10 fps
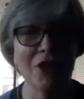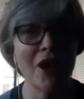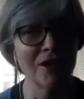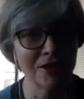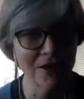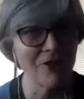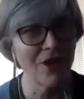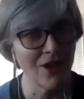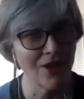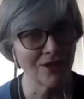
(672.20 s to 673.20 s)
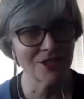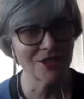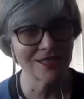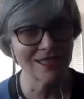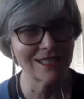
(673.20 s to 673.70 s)
a lot of
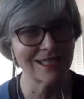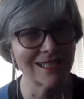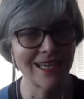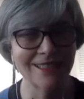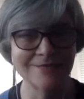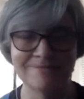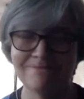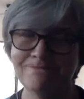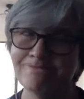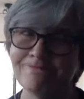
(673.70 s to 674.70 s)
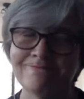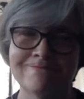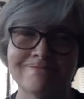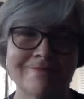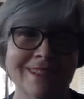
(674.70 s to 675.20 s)
oncologists, and
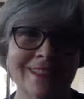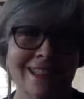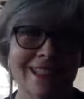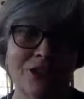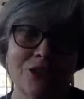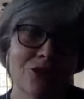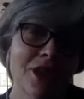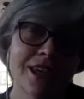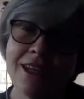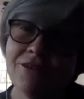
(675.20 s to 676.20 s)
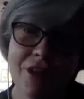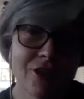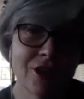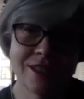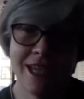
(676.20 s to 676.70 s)
you know, they get
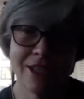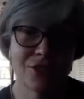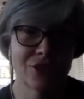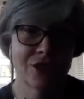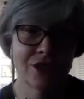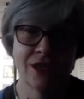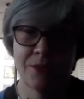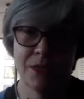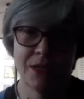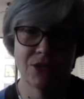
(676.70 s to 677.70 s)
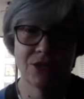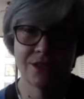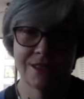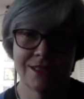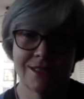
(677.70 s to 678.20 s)
very attached to their
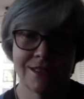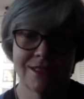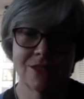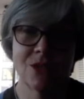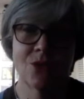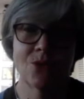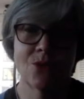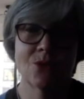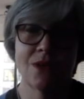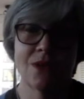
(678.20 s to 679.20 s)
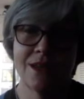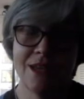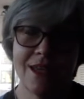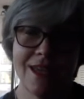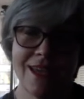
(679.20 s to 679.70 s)
patients. So,
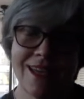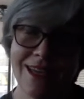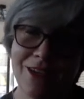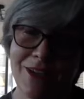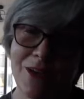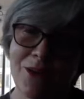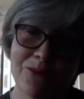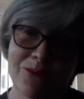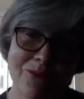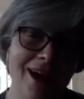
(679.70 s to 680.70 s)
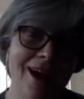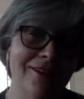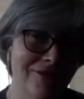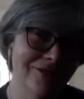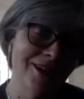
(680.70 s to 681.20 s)
you know,
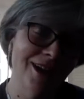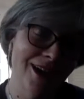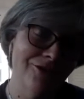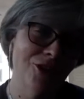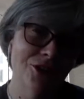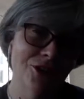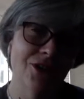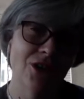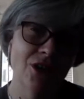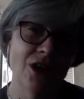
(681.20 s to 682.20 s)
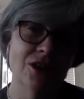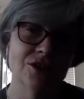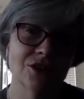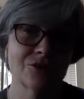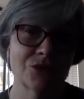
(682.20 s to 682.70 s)
I've I've heard of
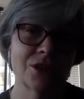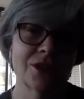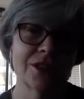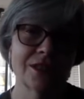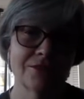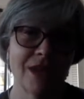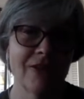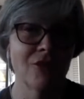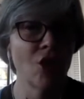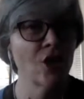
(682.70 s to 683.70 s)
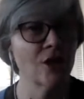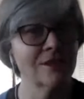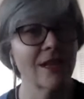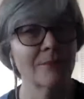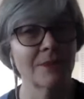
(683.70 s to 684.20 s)
oncologists really having a
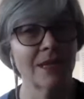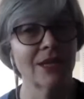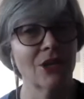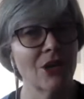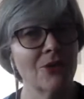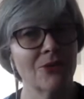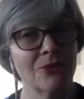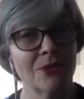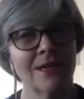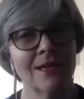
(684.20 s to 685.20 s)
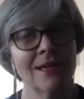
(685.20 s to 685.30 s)
hard time letting go.